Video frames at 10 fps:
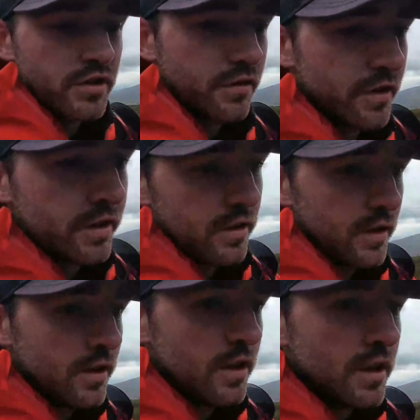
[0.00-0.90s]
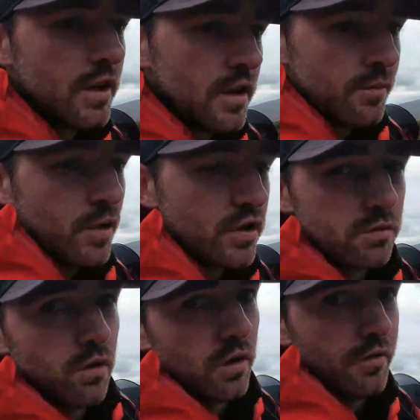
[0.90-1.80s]
I think, based on
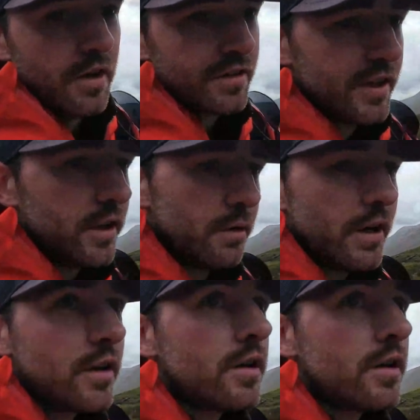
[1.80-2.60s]
what I've heard anyway.